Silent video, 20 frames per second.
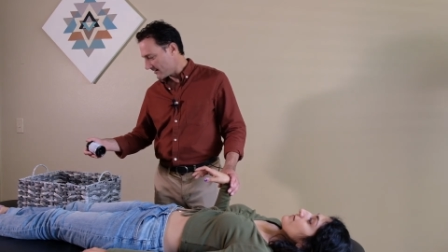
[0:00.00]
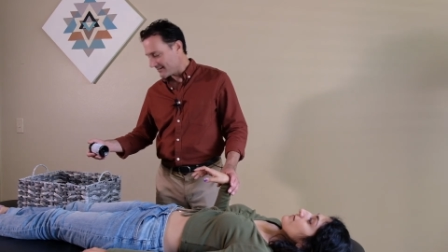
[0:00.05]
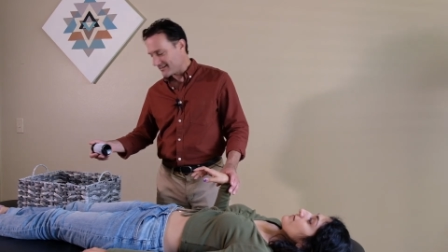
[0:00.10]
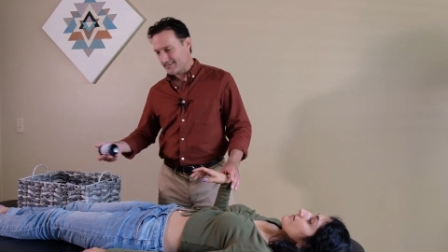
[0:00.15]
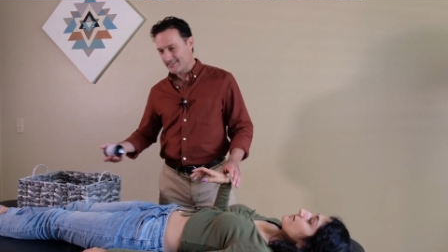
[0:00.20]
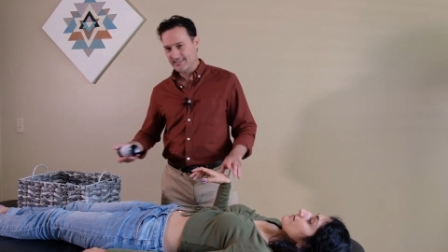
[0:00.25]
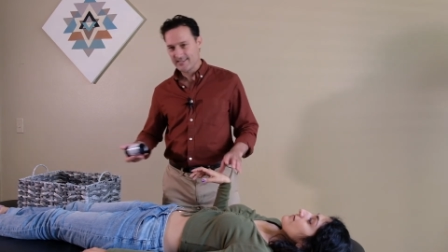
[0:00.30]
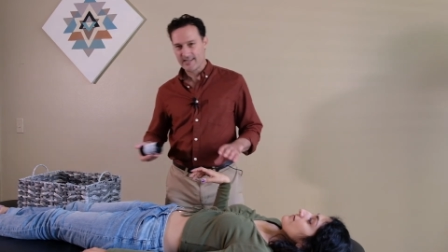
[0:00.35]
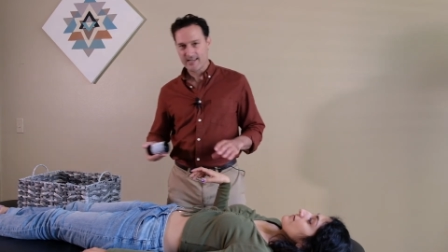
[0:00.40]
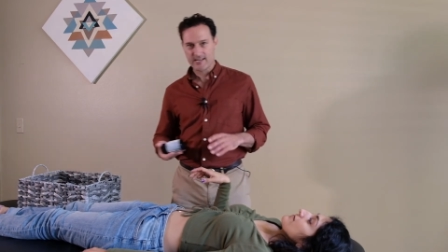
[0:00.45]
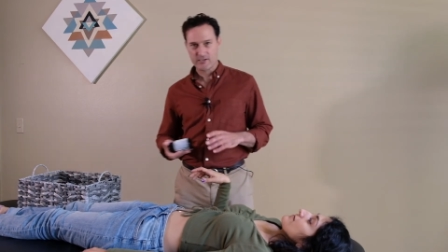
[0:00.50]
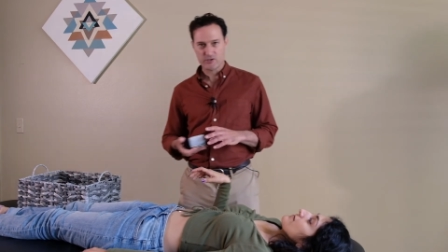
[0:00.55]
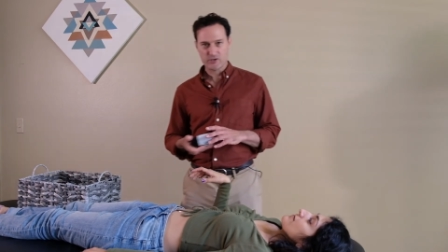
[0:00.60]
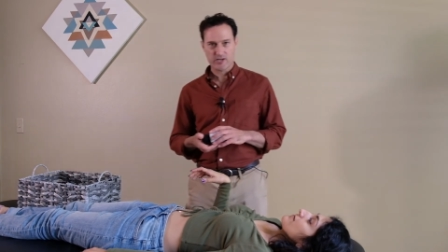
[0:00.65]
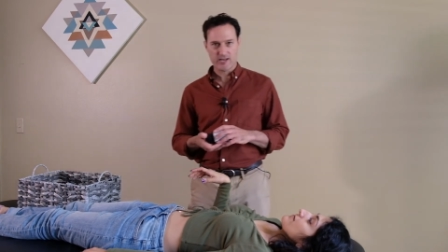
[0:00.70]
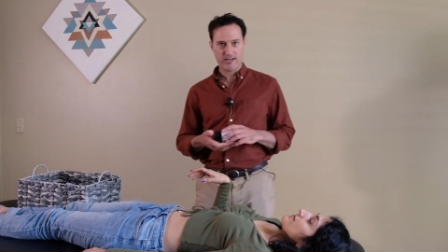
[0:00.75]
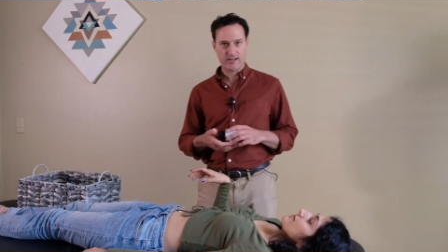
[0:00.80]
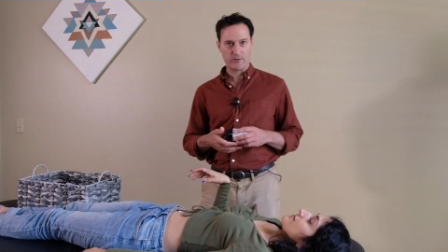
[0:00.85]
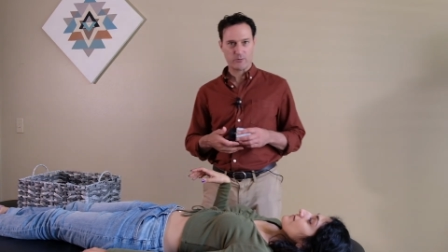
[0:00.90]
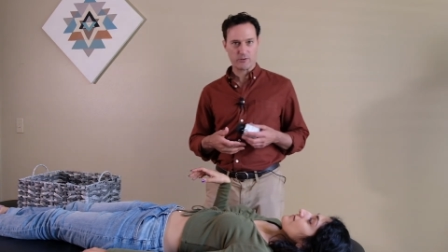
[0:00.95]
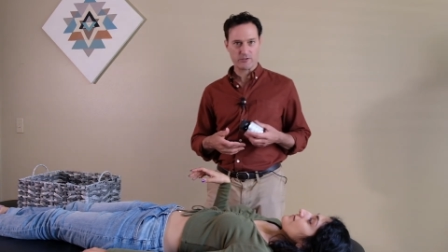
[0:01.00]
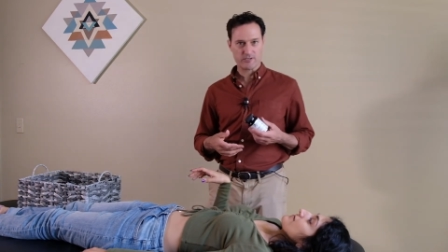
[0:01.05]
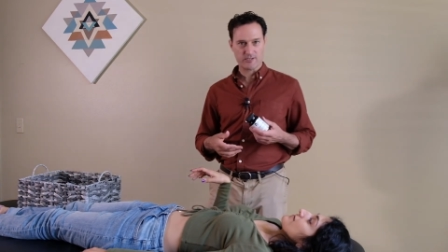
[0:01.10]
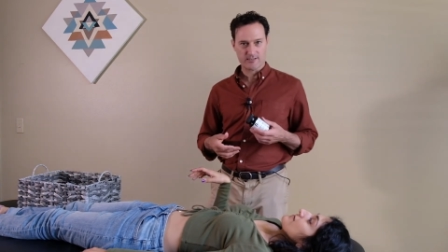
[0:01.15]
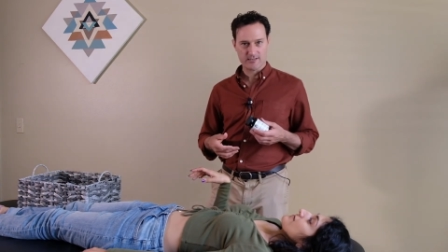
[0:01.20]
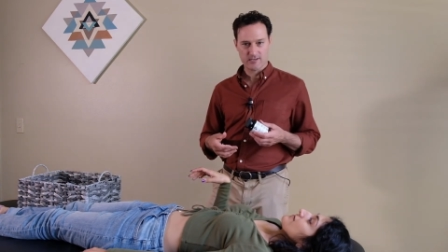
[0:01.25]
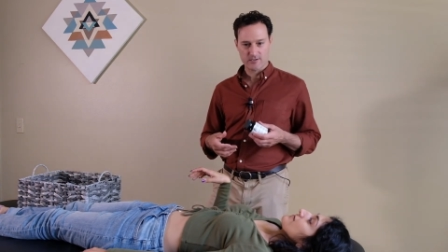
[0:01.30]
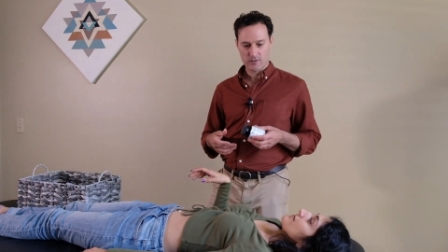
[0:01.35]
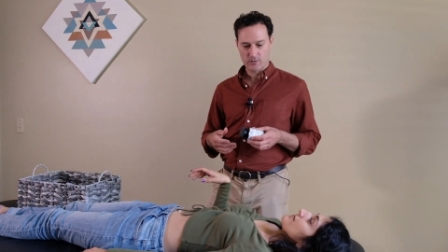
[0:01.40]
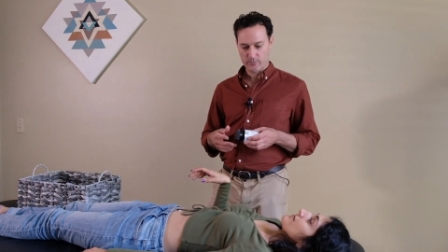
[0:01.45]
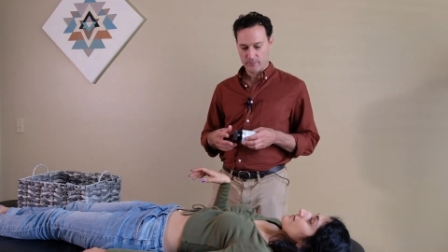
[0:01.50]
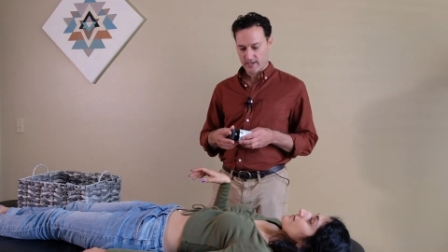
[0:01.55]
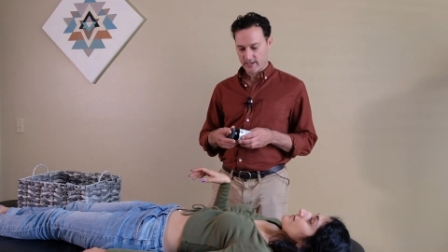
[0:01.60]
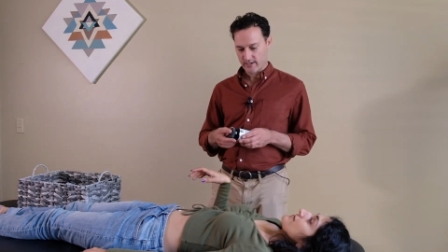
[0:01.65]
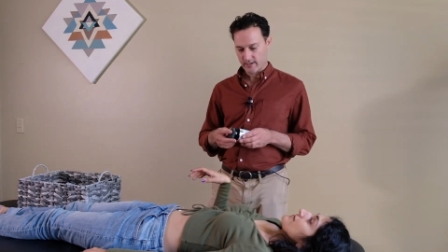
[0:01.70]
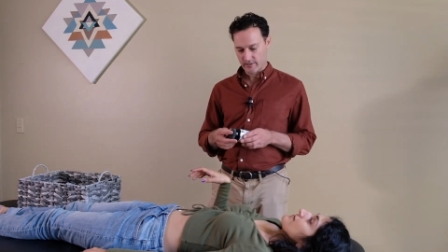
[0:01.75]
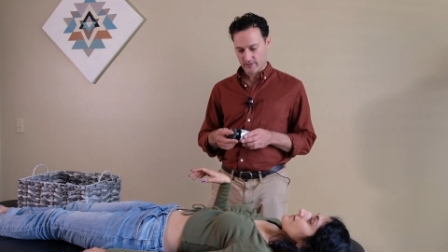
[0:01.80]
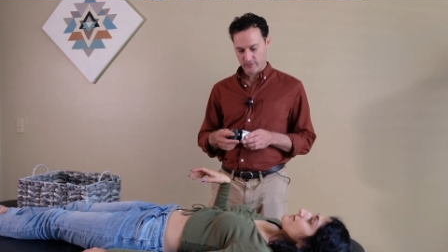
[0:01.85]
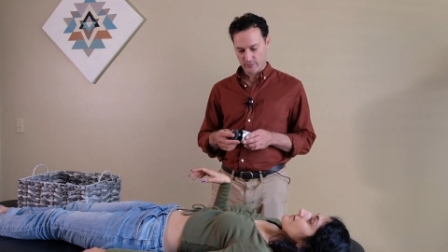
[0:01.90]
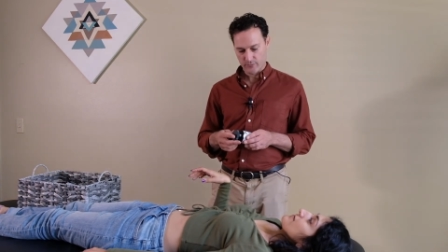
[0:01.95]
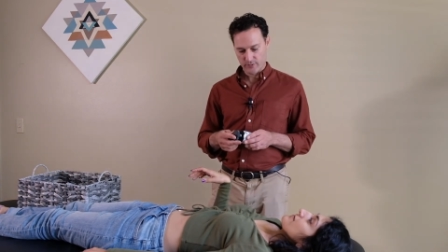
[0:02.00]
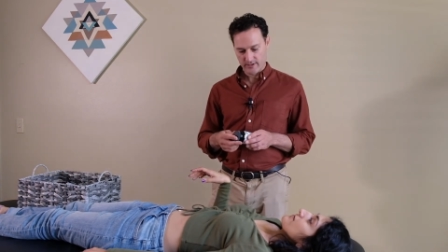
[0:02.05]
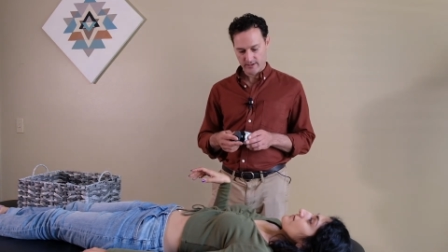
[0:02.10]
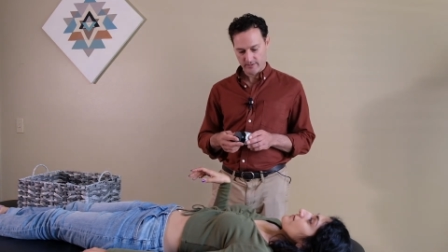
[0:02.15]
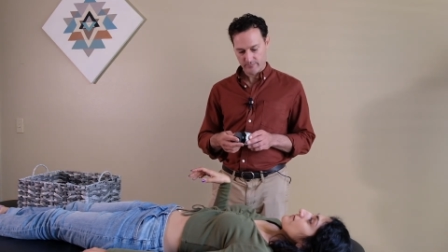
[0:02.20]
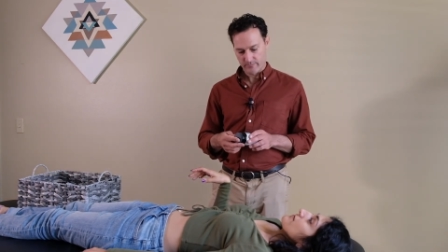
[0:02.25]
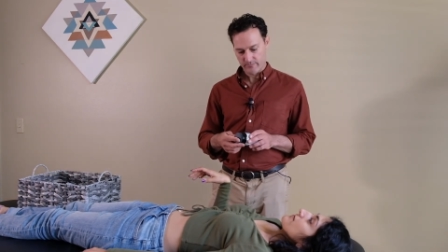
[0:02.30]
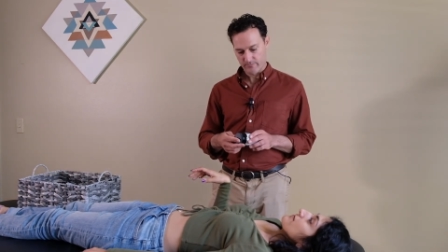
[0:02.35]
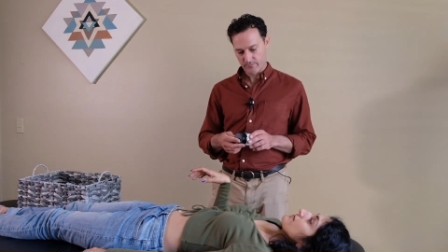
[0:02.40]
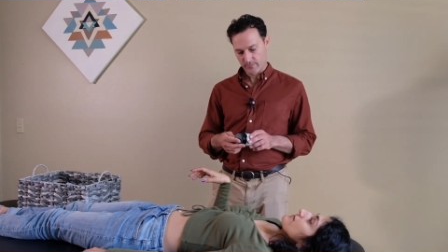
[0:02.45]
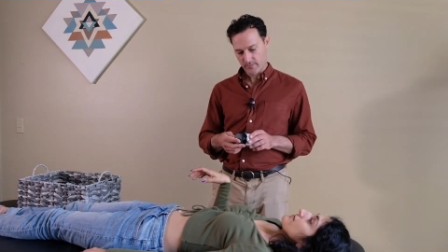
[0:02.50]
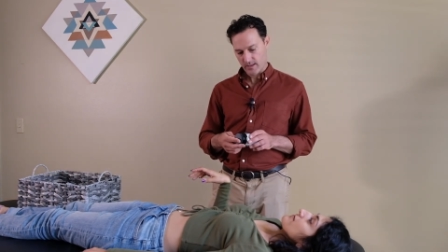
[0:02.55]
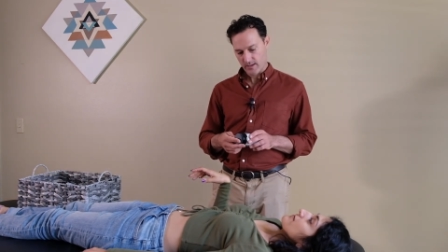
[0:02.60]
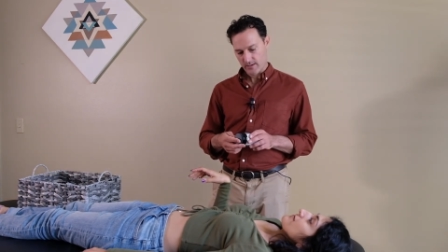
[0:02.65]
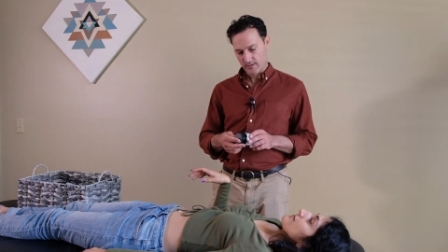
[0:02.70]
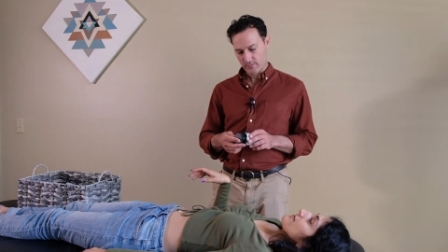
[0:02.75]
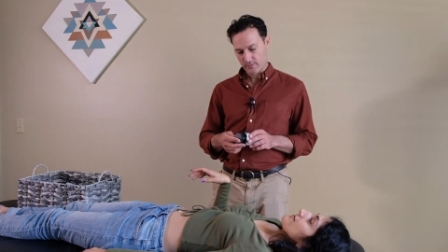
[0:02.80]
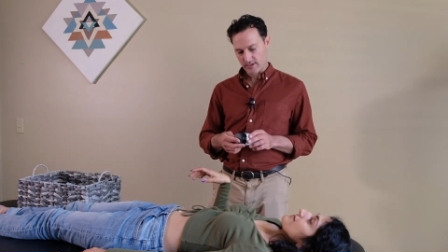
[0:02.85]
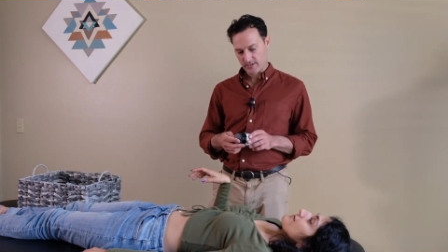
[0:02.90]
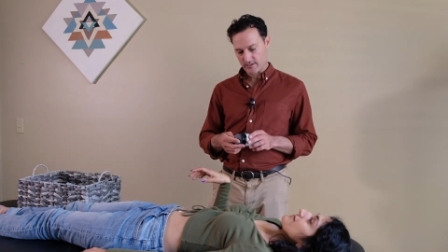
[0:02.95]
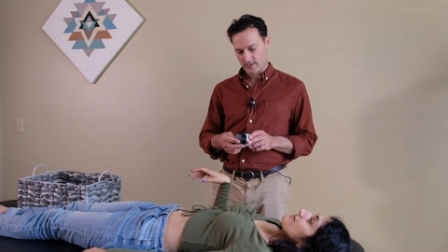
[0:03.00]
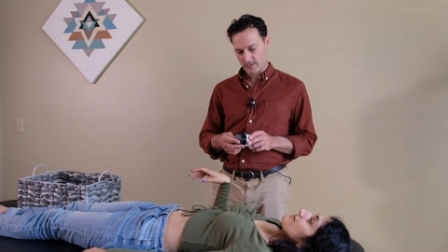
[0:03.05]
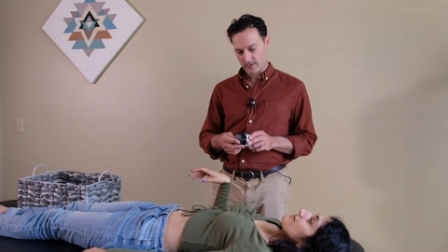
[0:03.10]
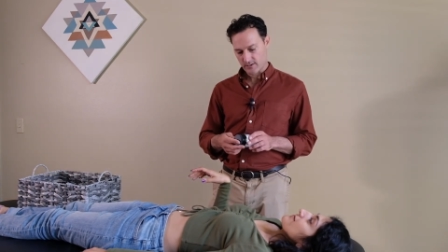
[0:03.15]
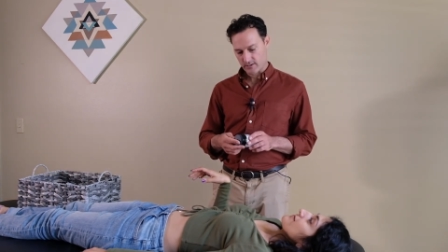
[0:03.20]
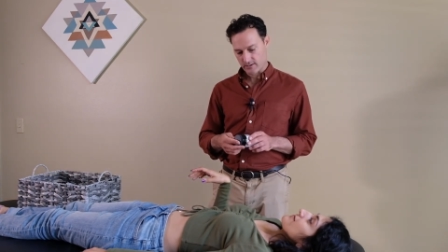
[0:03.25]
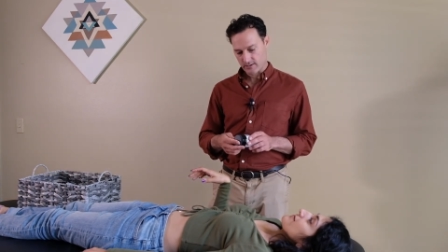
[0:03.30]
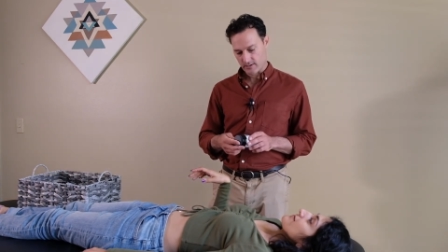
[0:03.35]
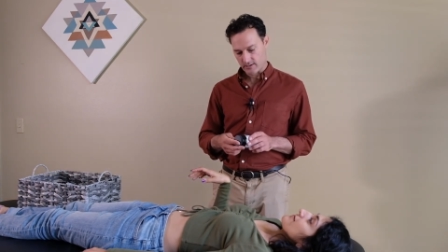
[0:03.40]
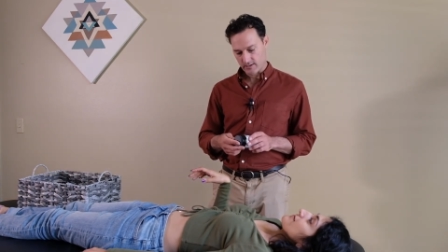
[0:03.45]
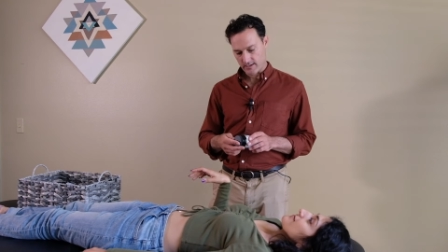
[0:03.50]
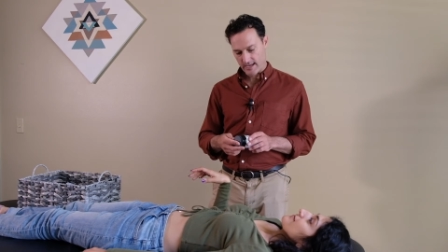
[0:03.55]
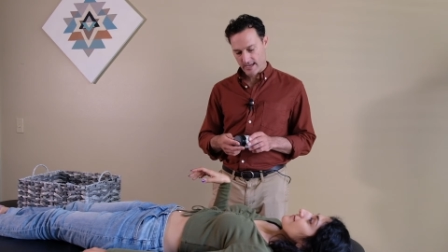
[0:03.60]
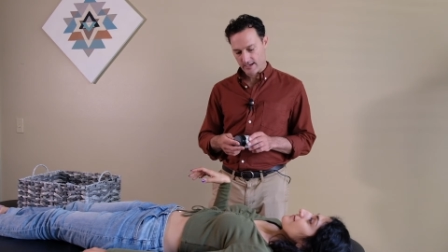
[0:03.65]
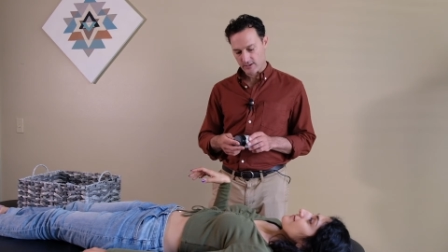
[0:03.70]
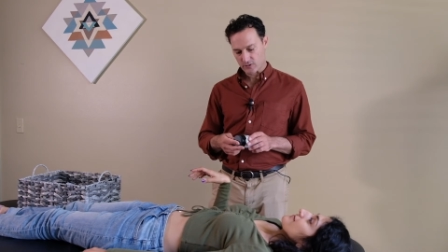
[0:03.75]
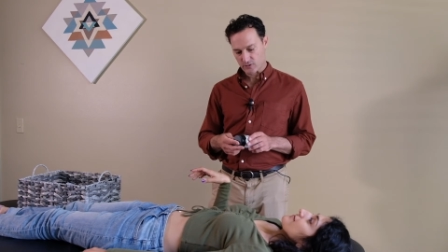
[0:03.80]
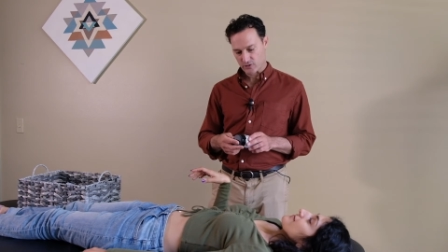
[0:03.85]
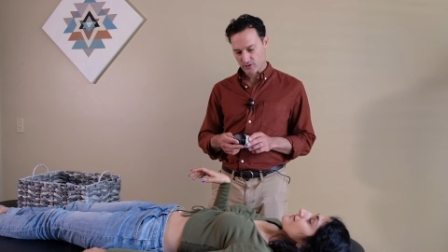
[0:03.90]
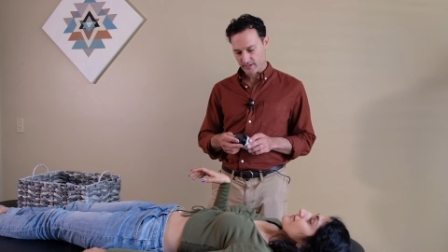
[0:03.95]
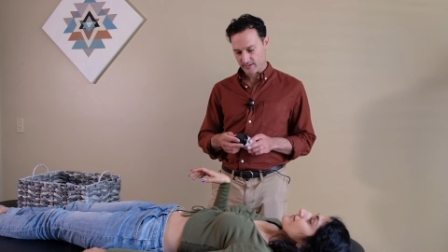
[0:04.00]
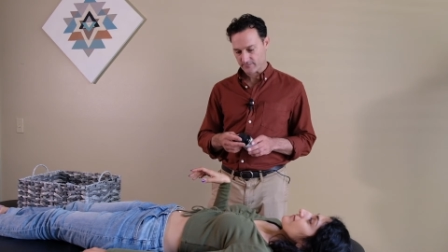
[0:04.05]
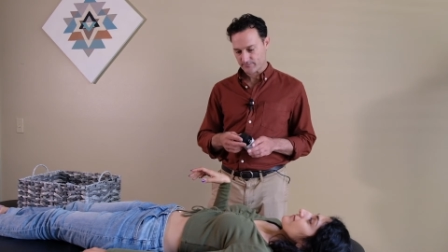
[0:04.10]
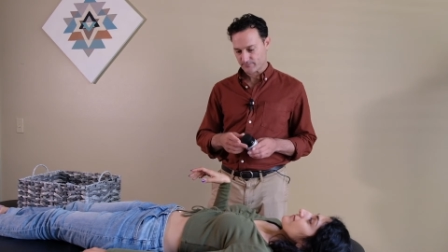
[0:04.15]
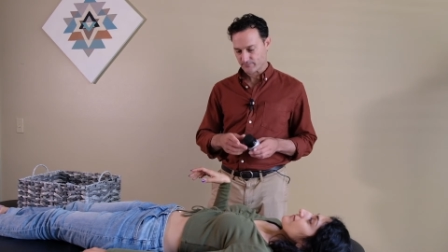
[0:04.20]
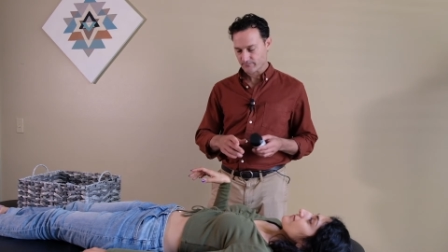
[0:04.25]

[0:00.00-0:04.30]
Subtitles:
DHA, which is an omega-3 based on algae.